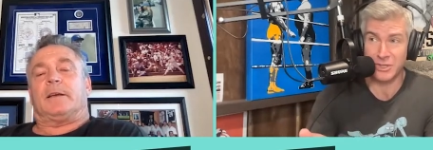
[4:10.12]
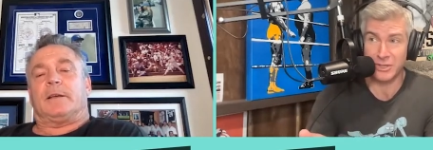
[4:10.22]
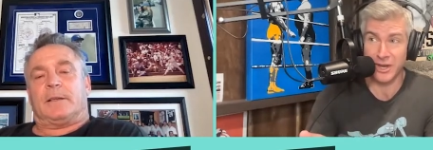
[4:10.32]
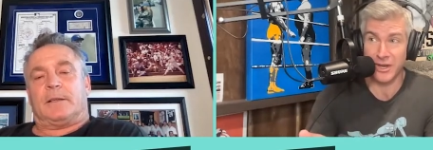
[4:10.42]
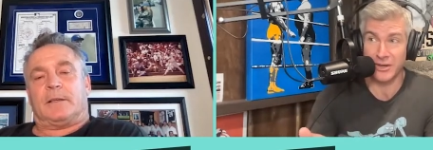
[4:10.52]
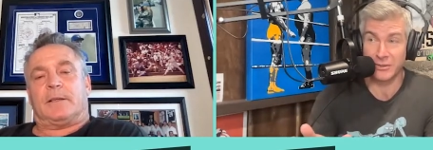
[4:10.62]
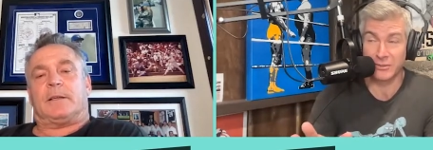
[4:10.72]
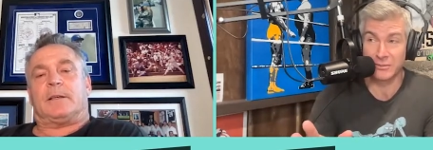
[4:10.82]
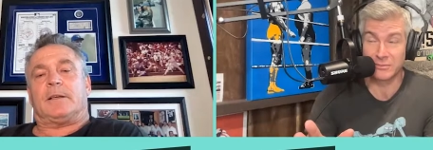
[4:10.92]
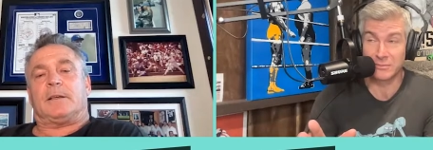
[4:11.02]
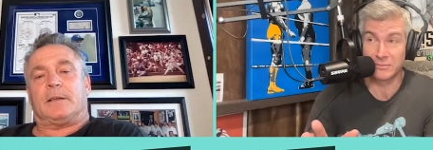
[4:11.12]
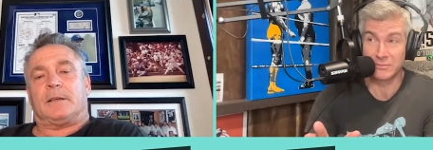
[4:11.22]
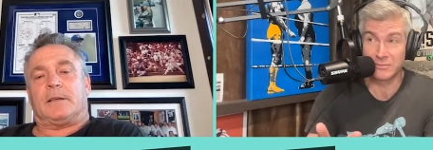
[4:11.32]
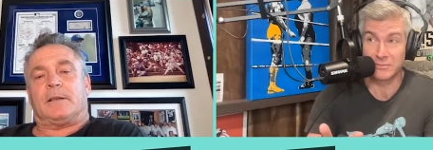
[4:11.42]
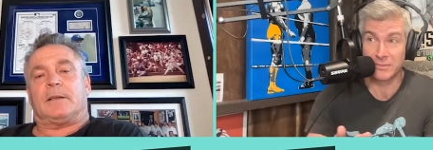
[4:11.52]
Speaker 1: Delgado,
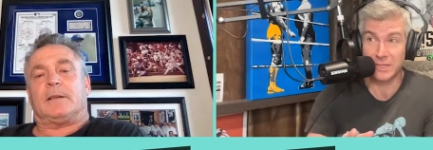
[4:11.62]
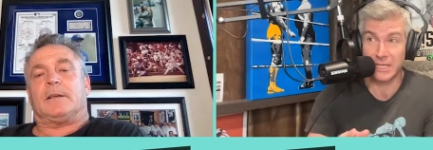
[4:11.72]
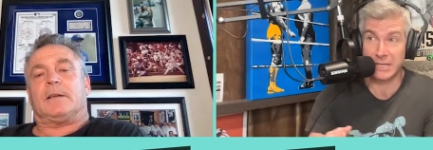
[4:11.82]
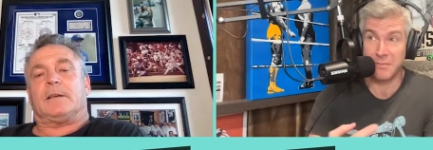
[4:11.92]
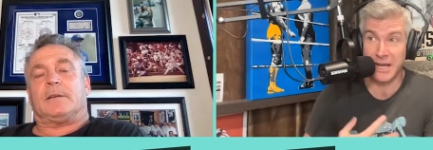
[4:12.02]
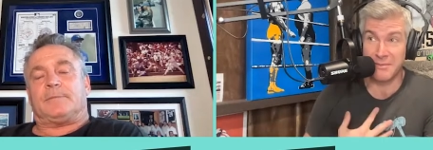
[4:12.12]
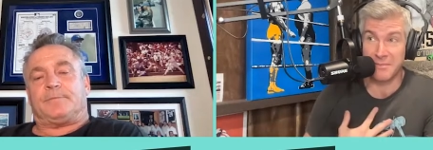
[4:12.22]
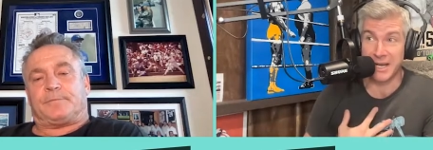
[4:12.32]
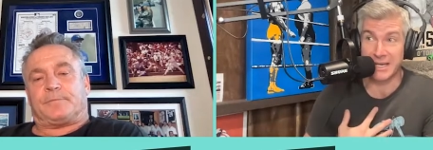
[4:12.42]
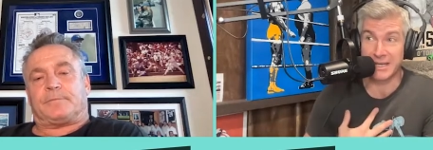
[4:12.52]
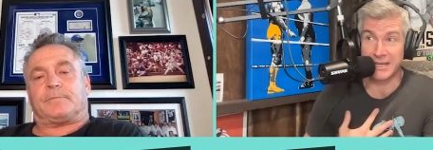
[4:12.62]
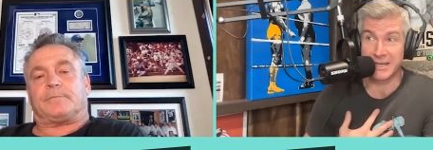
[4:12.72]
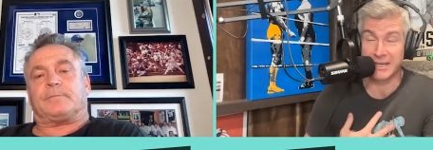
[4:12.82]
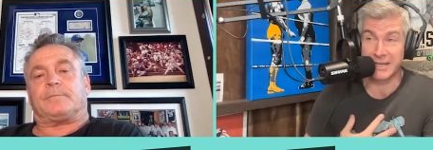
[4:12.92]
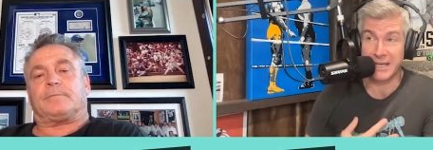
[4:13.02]
in my mind,
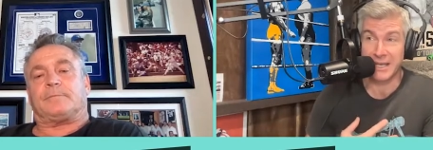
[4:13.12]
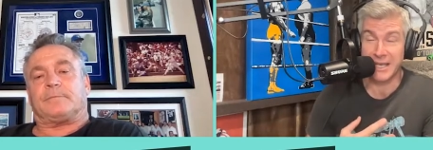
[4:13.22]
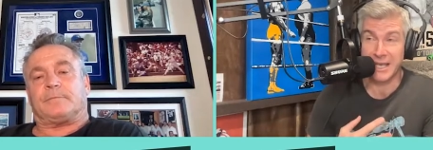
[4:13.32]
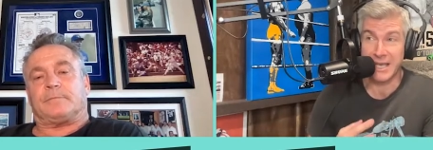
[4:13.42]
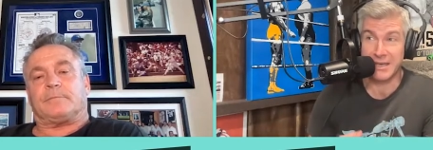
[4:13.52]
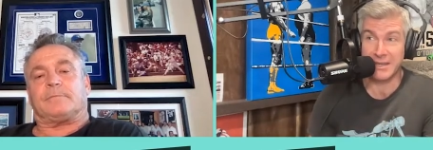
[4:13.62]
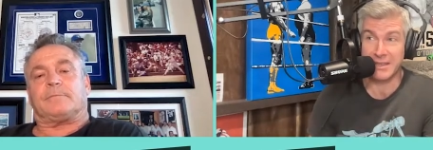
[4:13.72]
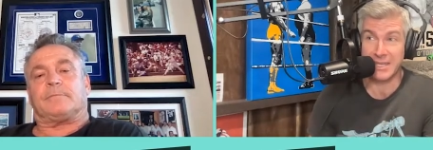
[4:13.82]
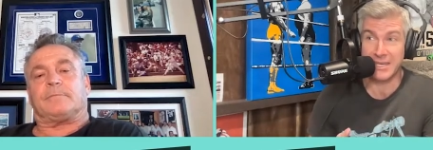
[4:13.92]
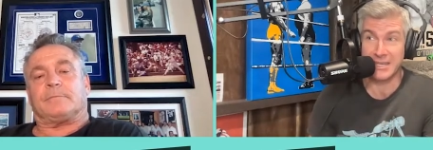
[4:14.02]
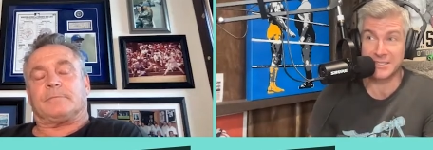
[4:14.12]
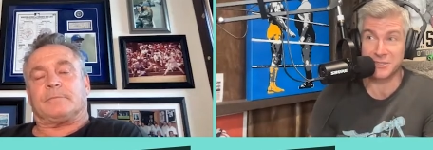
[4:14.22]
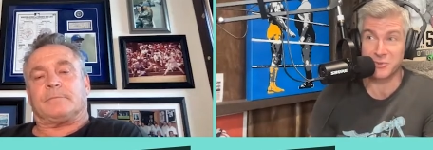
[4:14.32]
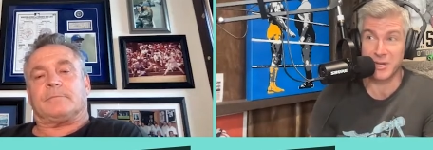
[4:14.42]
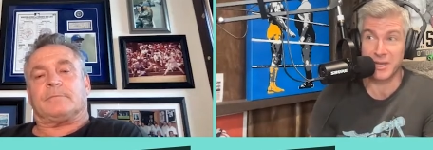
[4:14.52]
had the
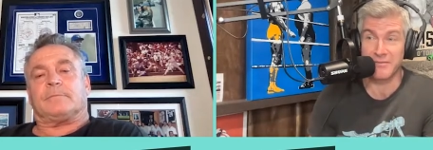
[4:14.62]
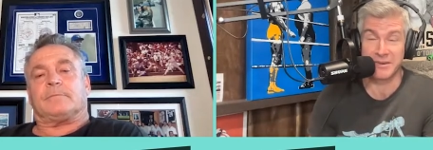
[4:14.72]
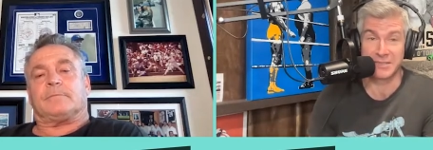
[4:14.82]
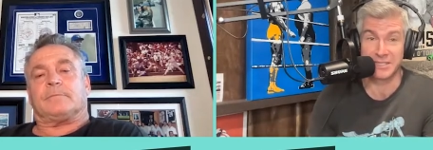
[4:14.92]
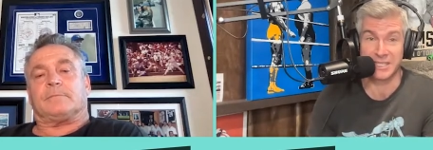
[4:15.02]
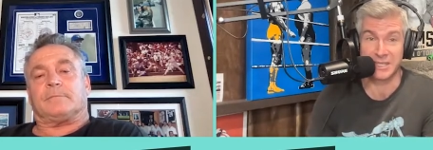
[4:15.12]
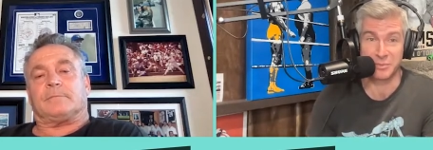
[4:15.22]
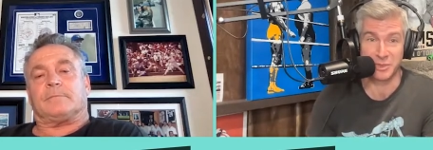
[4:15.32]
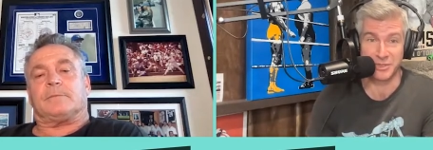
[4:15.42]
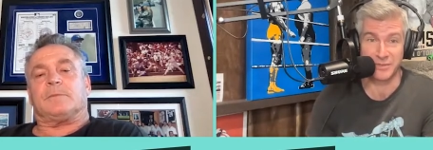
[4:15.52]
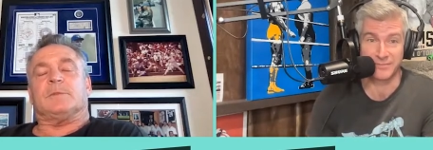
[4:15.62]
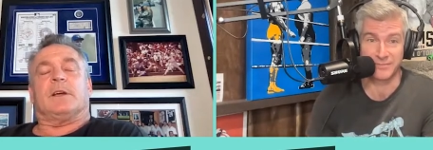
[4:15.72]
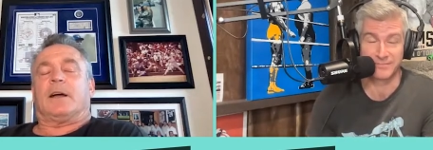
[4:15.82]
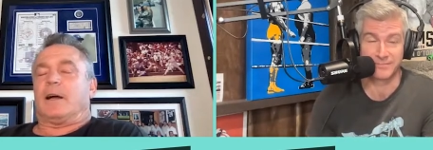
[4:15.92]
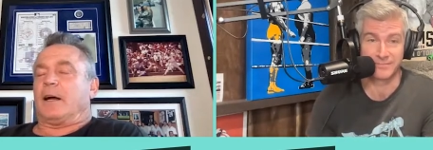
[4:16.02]
nicest swing I've ever seen in person.
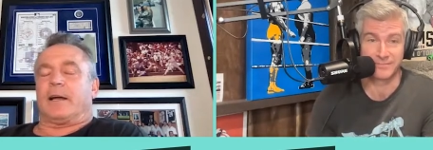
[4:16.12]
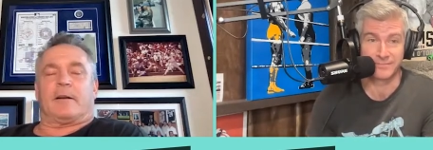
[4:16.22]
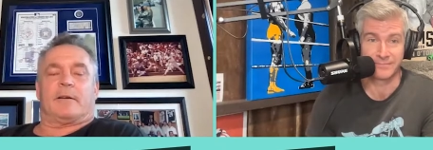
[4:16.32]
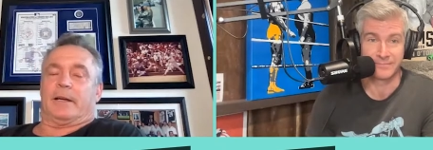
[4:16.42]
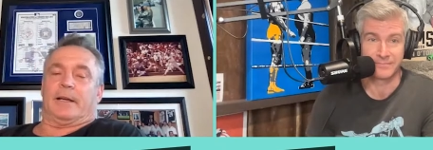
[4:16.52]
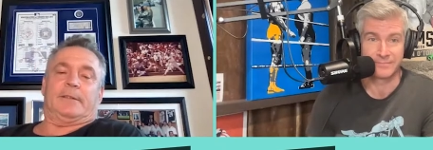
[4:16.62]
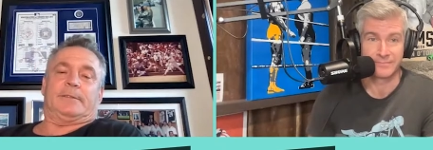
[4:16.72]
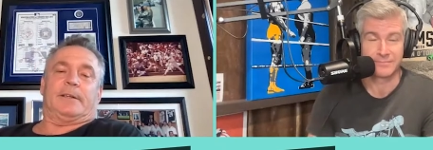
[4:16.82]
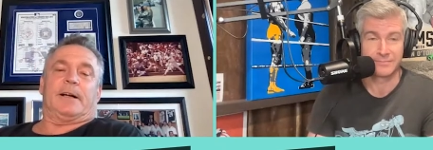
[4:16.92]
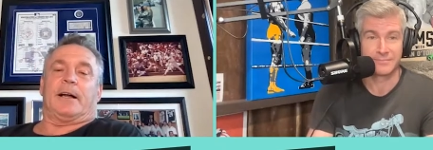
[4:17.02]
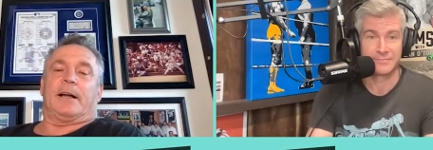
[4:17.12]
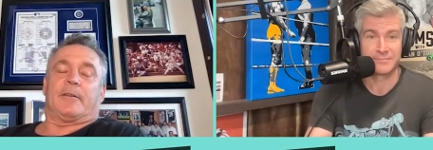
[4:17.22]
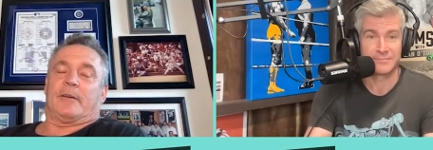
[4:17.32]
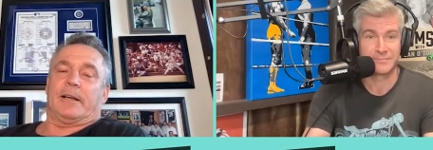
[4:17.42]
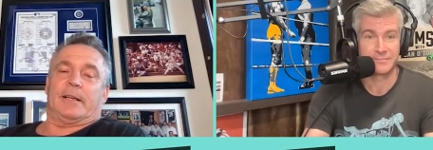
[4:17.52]
Speaker 2: I agree.
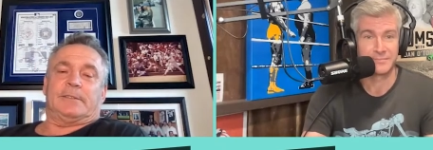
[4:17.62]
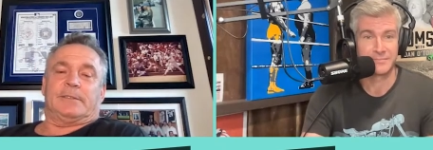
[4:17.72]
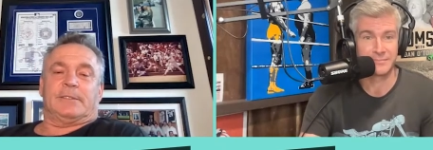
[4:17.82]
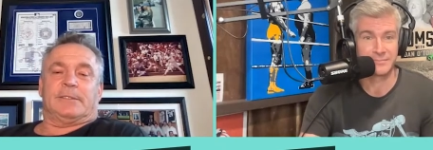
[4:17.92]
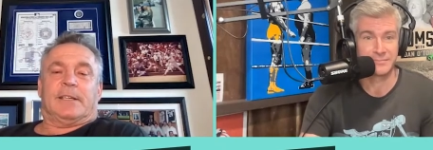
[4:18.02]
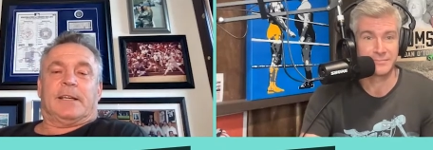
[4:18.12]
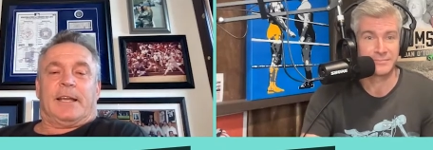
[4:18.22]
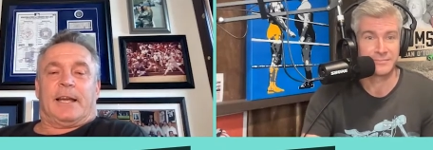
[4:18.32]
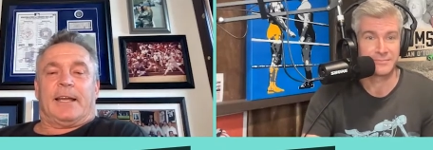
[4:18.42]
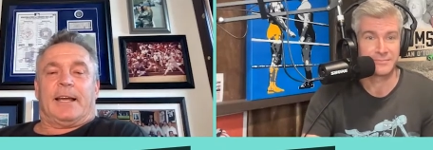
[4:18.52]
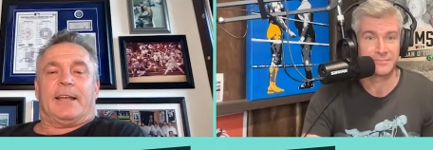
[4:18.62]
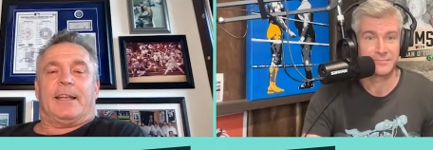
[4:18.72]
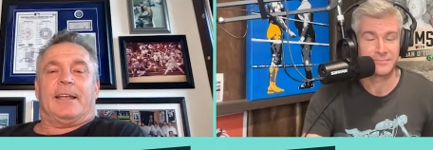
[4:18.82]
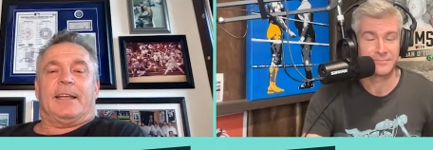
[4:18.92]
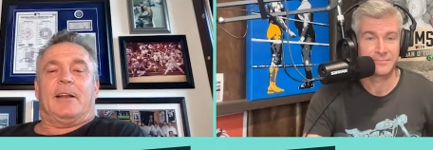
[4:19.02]
Yeah,
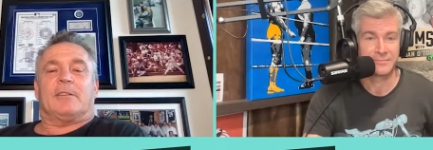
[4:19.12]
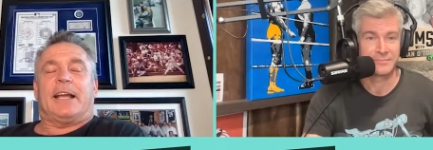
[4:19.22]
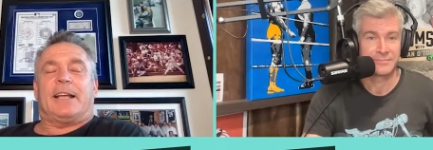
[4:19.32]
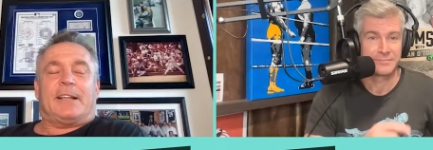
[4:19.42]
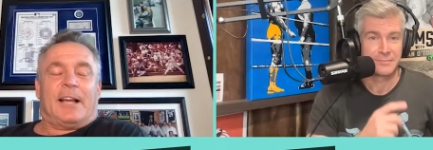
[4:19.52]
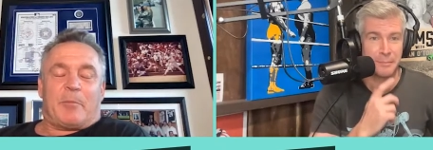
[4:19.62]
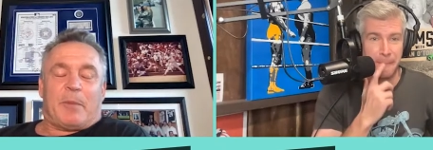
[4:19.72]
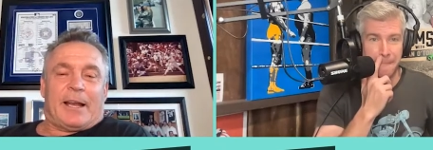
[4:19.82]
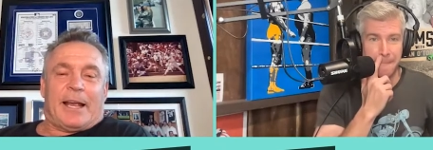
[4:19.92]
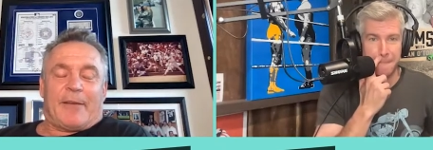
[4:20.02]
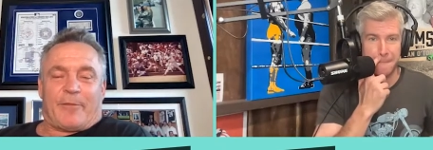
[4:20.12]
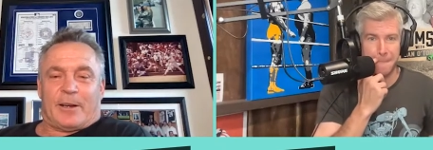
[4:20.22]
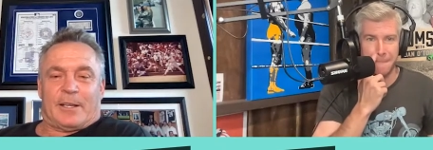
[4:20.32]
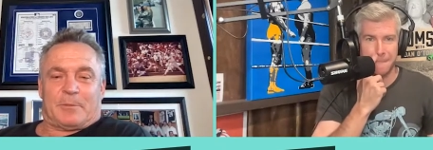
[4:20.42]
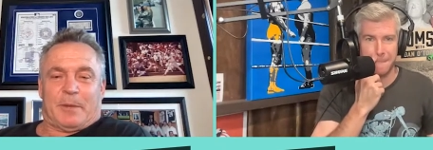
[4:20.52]
you know, Dan, you talk about
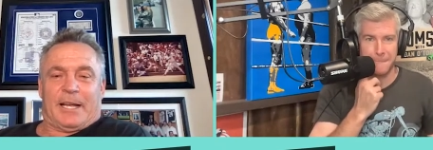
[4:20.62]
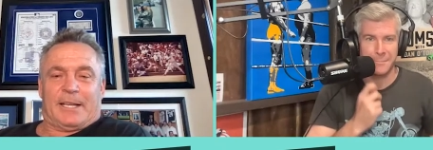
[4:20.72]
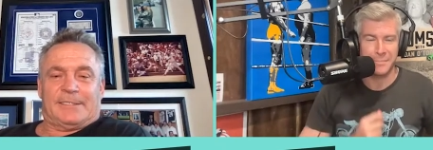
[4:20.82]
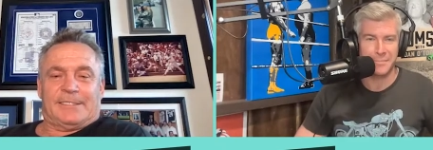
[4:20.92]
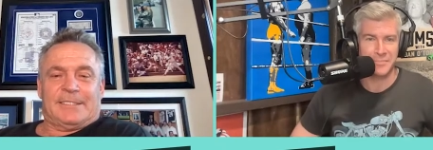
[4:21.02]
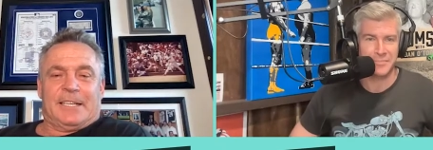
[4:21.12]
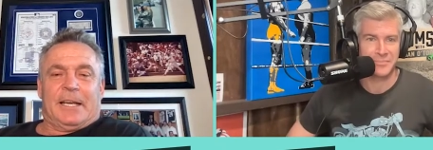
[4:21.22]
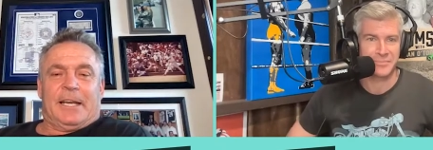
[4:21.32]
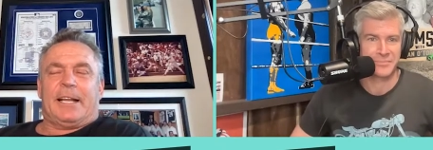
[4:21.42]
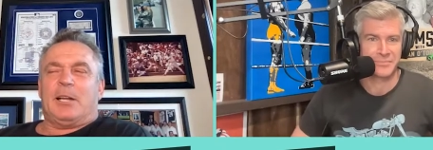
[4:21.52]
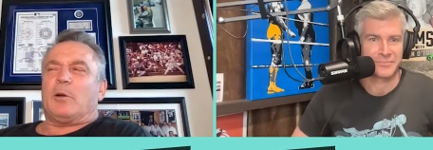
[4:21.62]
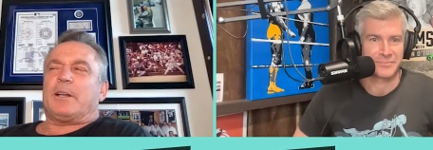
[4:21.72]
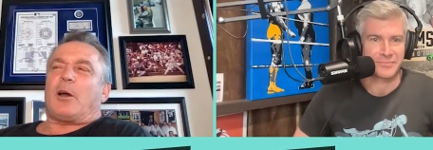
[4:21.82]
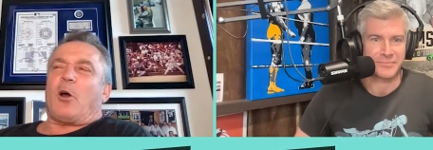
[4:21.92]
effortless, man. And you know what?